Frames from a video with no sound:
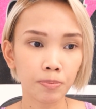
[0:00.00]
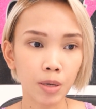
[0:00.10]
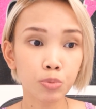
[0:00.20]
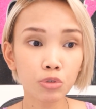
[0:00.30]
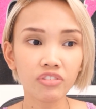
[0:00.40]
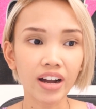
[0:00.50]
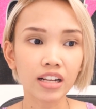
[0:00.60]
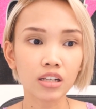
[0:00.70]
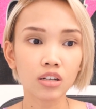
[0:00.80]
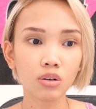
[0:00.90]

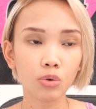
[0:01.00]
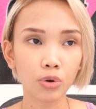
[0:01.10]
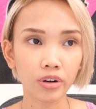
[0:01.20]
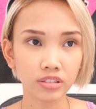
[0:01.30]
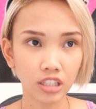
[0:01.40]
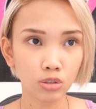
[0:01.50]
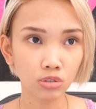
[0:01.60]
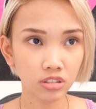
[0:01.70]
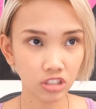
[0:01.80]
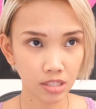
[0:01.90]
approval or they
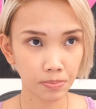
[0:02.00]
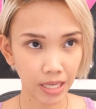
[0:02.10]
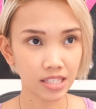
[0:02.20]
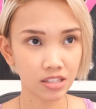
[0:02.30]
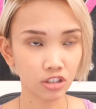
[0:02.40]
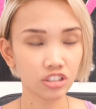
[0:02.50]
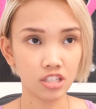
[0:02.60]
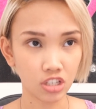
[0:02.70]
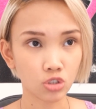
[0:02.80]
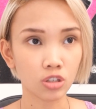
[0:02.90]
don't just base their
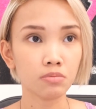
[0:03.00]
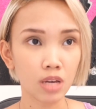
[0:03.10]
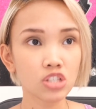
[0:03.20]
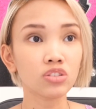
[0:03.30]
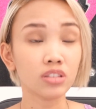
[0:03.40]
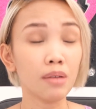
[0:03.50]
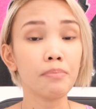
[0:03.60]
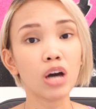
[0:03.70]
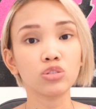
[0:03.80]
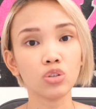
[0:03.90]
decision based on the
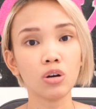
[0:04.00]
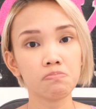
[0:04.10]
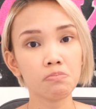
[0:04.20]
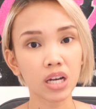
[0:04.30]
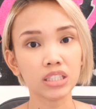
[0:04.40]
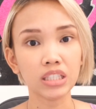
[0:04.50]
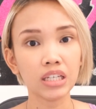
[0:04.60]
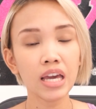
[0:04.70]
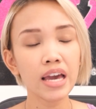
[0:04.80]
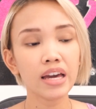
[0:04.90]
amount of money